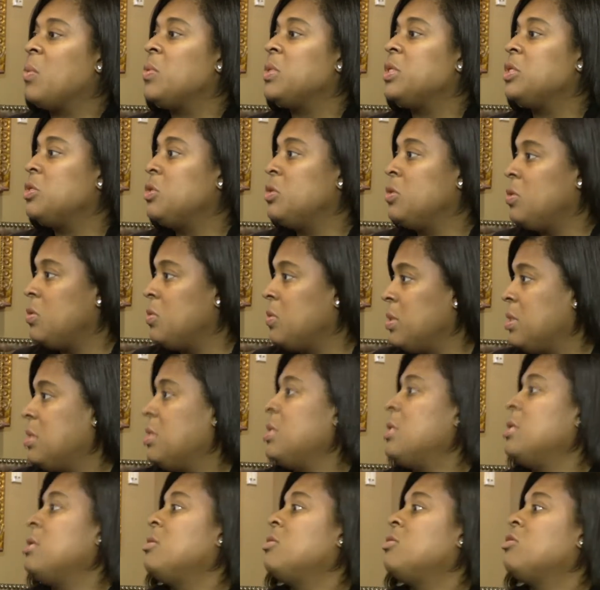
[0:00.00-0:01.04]
was new in
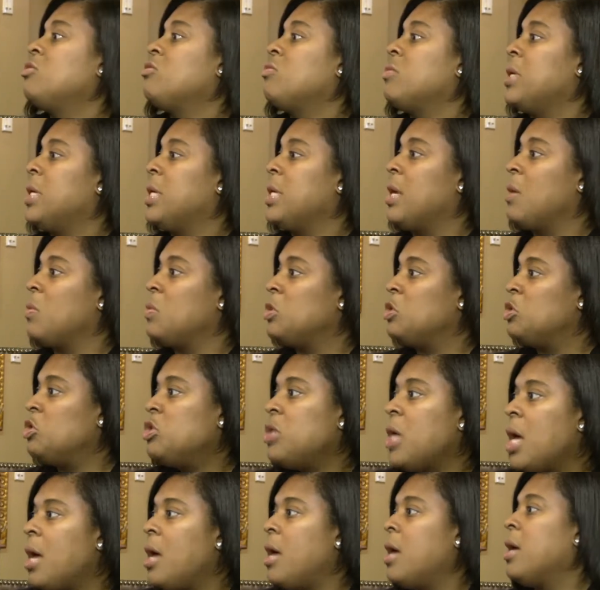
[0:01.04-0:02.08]
the industry and I
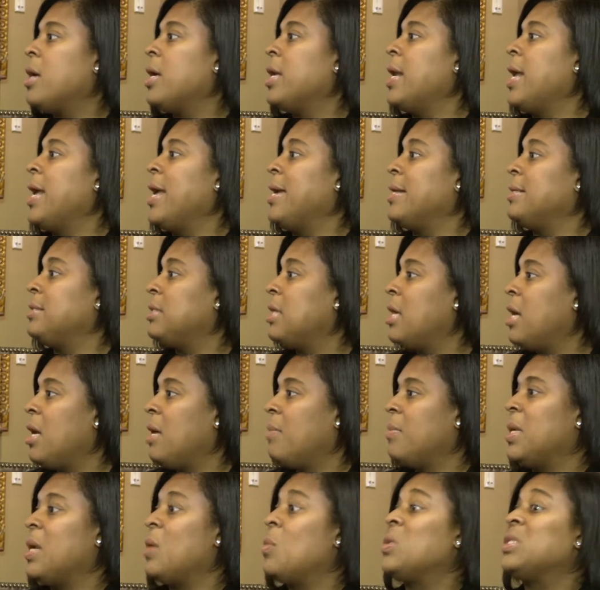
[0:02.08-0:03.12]
was young and I had
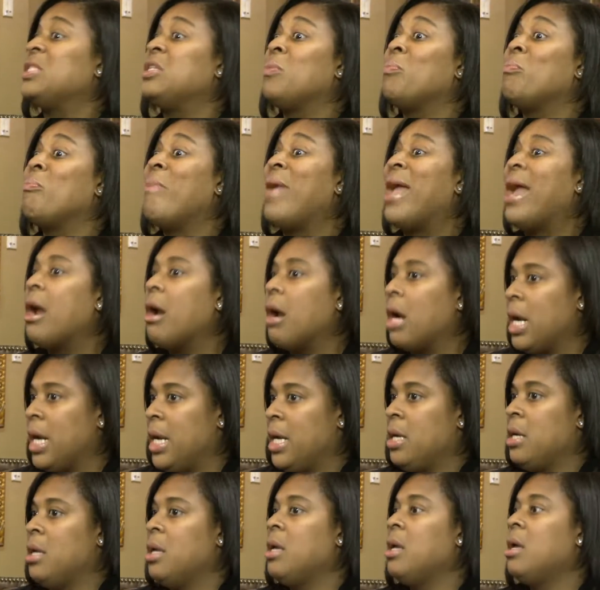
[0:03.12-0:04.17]
time and I wasn't married,